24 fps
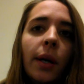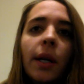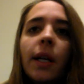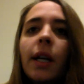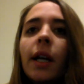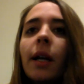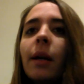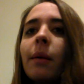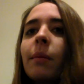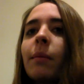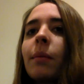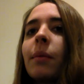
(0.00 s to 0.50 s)
and
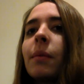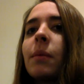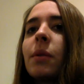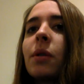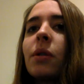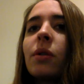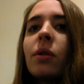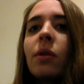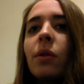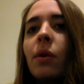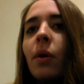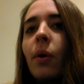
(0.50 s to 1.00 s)
I'm
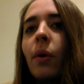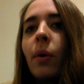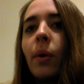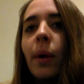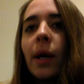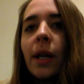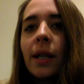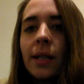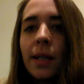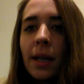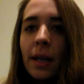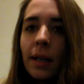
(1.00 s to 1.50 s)
so
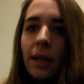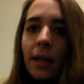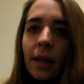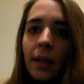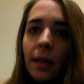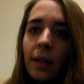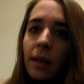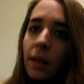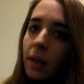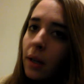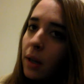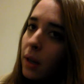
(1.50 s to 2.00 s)

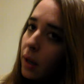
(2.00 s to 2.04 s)
excited.